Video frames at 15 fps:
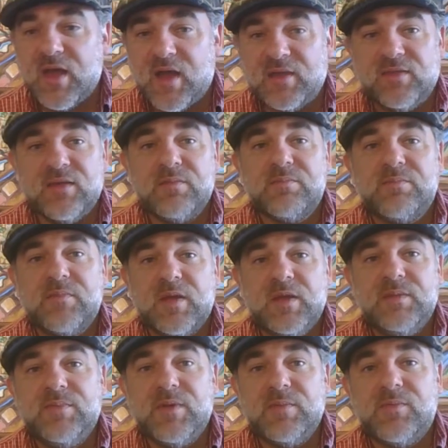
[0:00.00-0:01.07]
I think
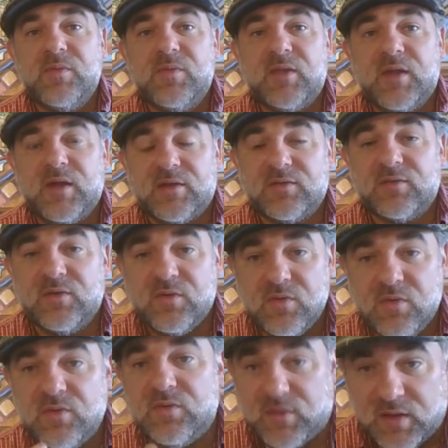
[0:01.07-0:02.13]
many people actually
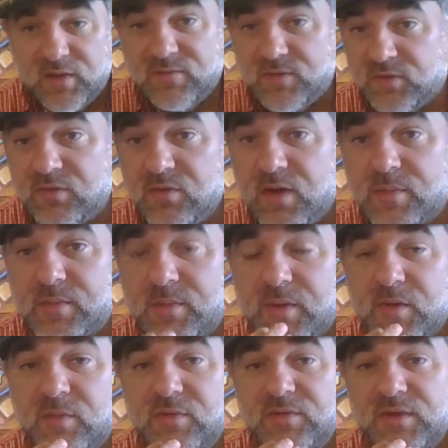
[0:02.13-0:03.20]
who even do
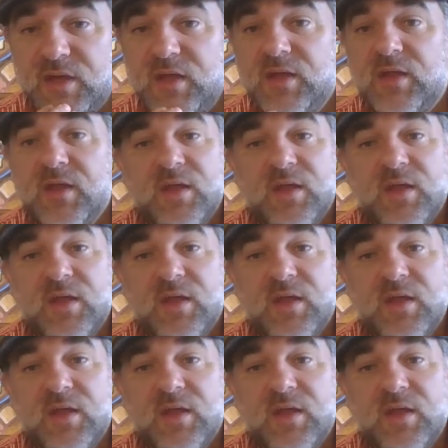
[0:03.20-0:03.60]
MMA will say